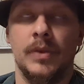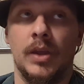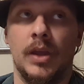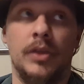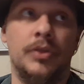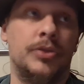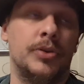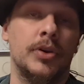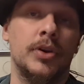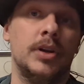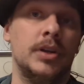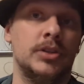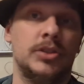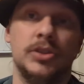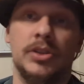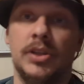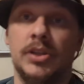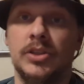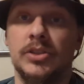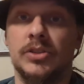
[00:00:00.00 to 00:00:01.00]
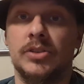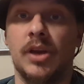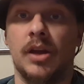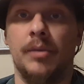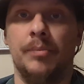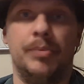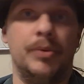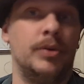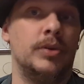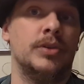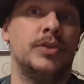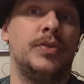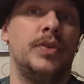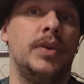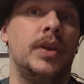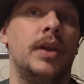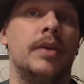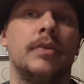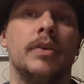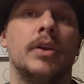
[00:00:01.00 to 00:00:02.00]
in 3rd edition, they just got a bonus
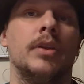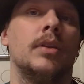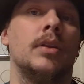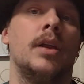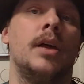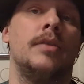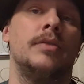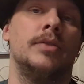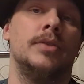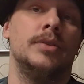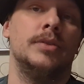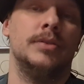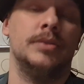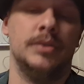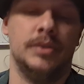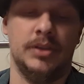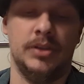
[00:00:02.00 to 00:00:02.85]
feat every other level.